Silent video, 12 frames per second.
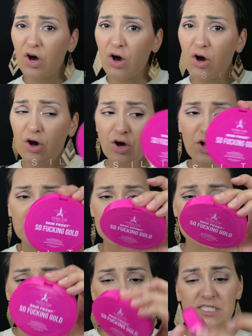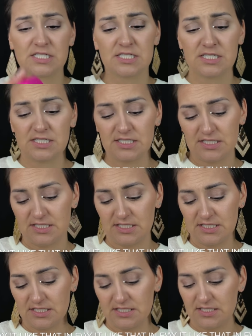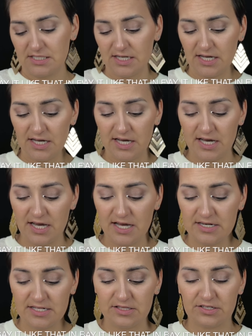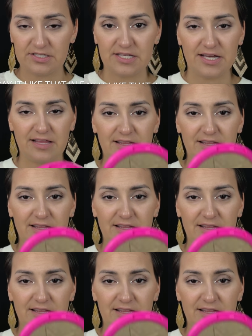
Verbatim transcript: Gold, and it looks like